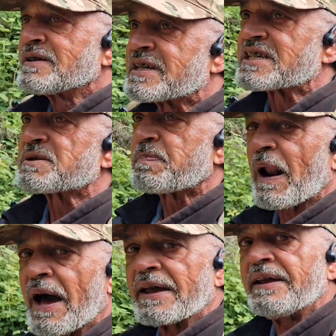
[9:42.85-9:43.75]

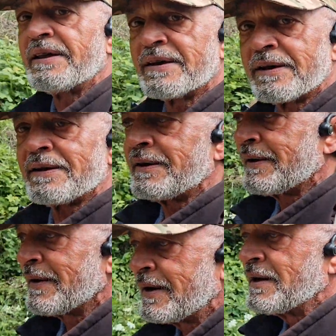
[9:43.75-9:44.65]
display
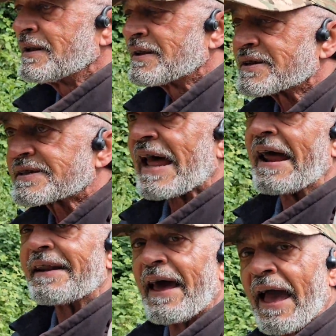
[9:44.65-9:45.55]
that's
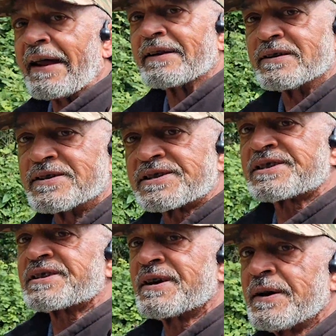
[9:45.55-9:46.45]
down at Hannon's,
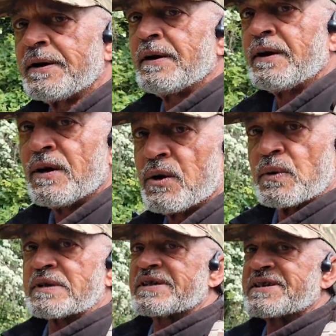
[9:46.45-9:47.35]

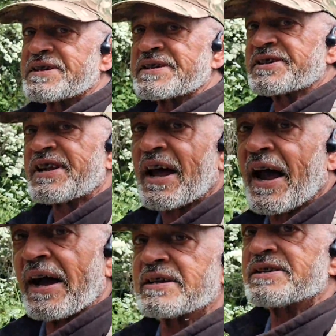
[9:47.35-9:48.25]
which is an
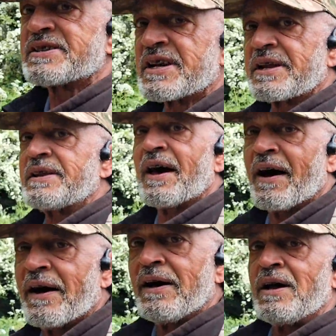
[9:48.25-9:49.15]
estate agency
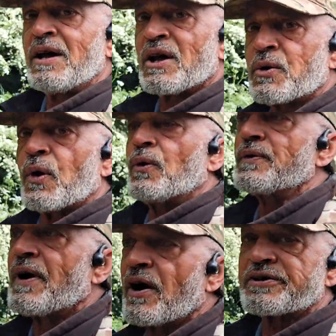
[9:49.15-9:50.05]
in
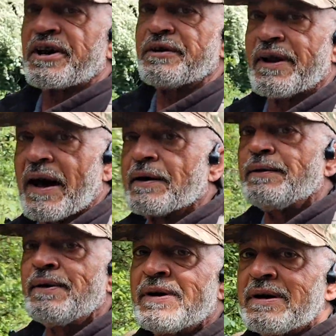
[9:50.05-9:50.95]
Quorn. I do
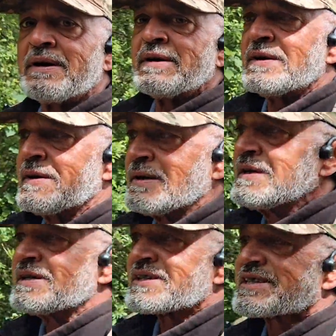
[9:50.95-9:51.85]
know
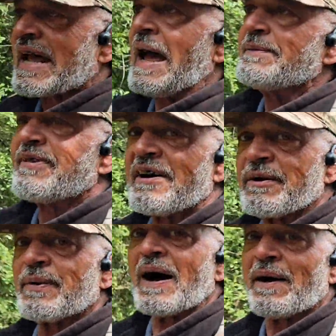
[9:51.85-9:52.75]
Sam
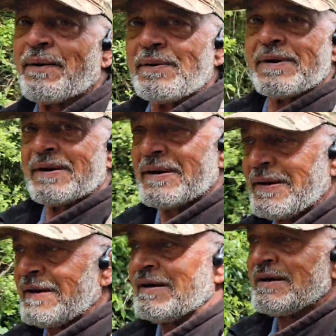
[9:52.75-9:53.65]
very well,
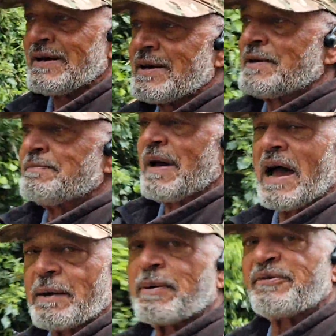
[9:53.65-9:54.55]

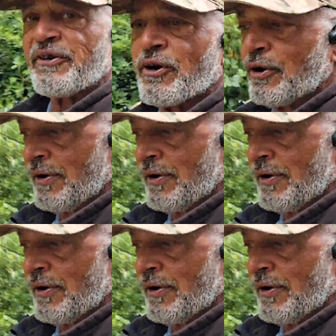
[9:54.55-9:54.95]
met her before.